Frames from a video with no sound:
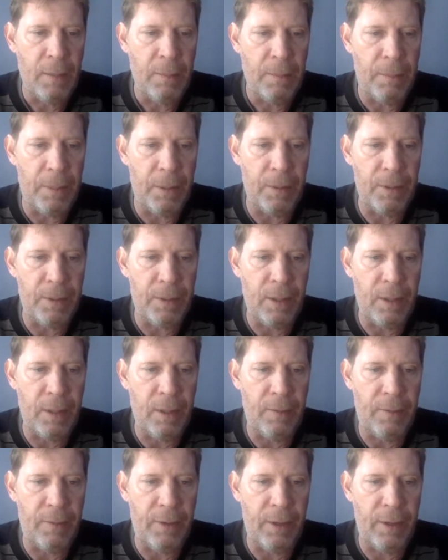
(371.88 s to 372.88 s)
bones are
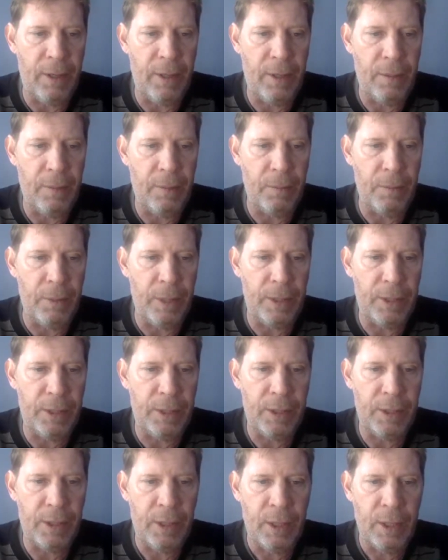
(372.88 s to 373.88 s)
a very
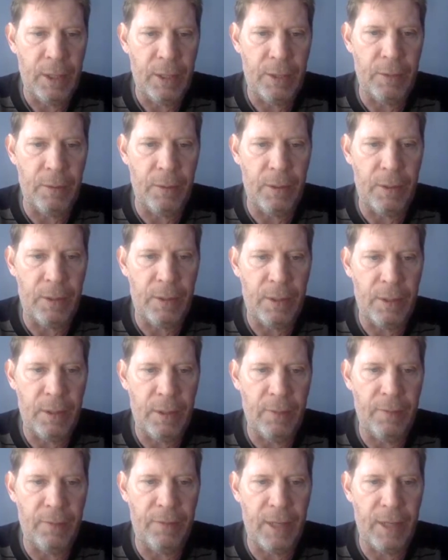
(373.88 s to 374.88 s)
rich source
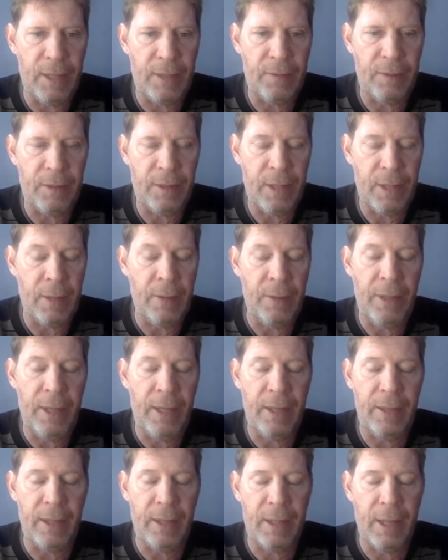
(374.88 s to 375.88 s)
of phosphorus. I don't
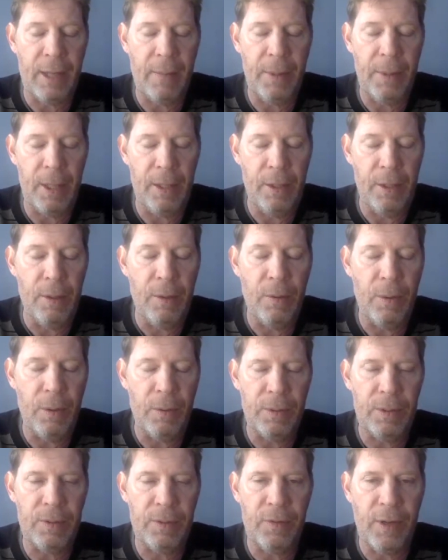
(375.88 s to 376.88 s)
think at the time they knew
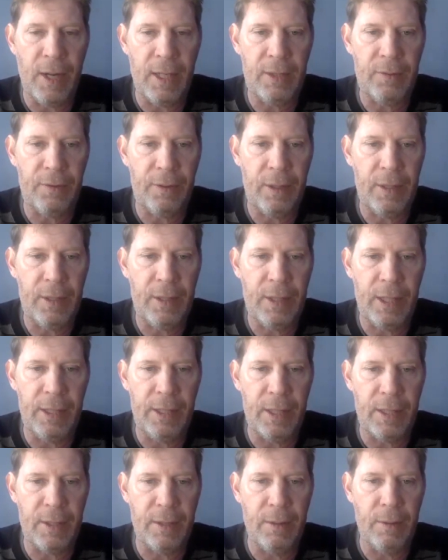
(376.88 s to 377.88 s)
it was phosphorus. They
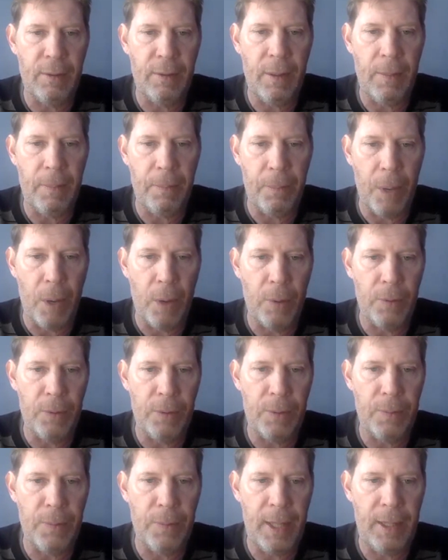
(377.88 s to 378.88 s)
just knew that mm-hmm.
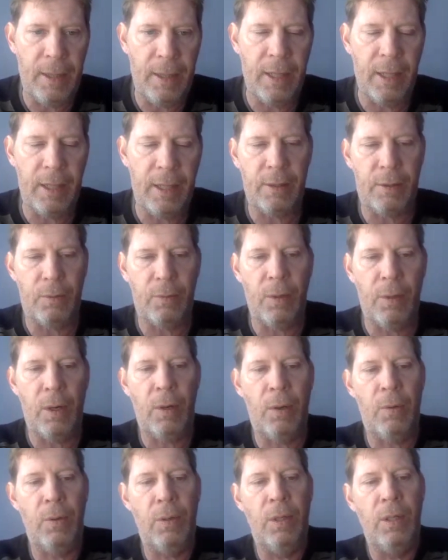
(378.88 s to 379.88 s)
bones made things
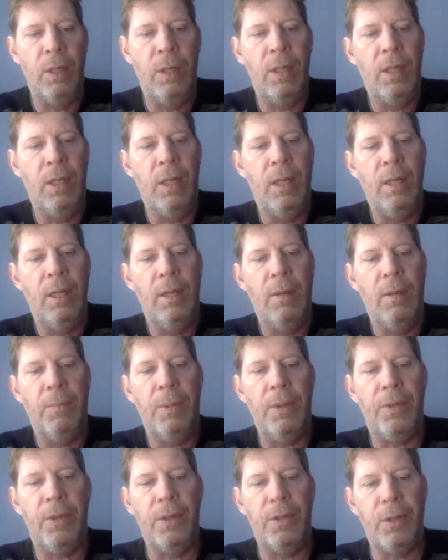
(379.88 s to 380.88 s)
grow.
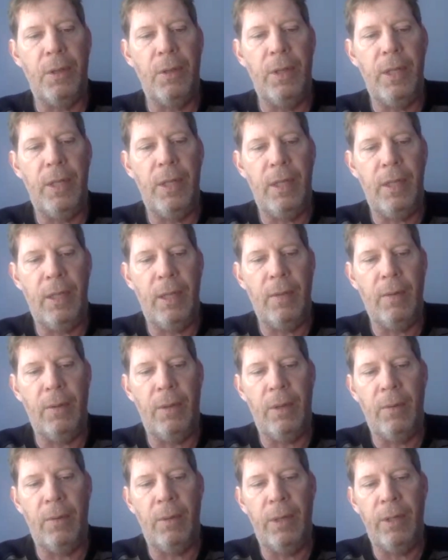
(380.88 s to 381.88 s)
But there's only, they were,
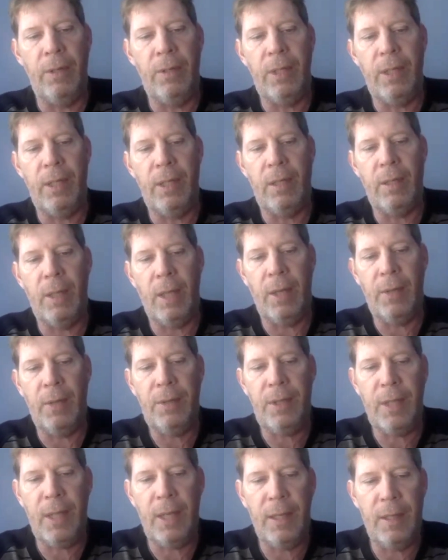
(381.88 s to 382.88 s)
they were using at the
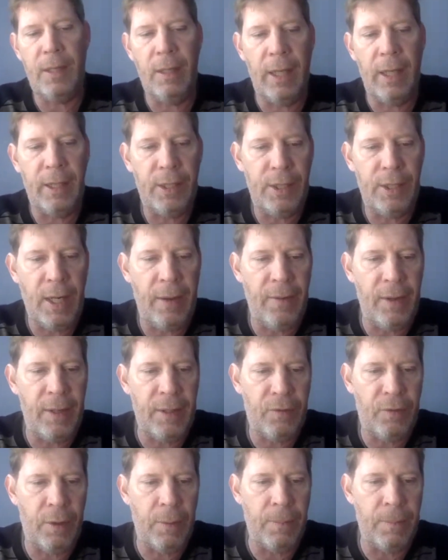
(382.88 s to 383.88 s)
outset, like
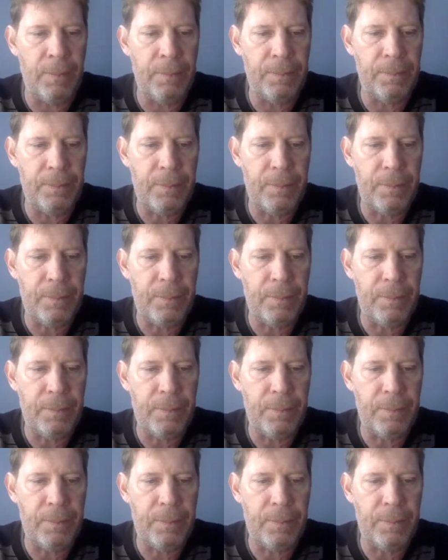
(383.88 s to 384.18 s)
shavings from